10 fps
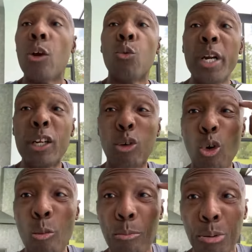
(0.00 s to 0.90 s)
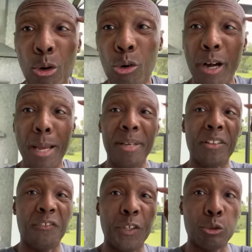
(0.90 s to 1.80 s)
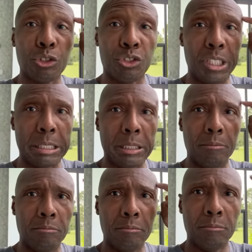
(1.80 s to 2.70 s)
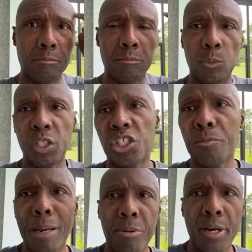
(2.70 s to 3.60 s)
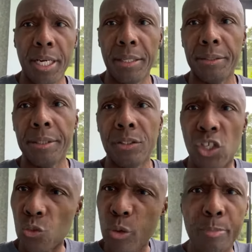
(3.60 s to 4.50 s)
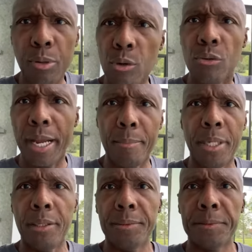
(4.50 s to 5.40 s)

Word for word: reprogramming the filter system, which is my brain, just reprogramming it.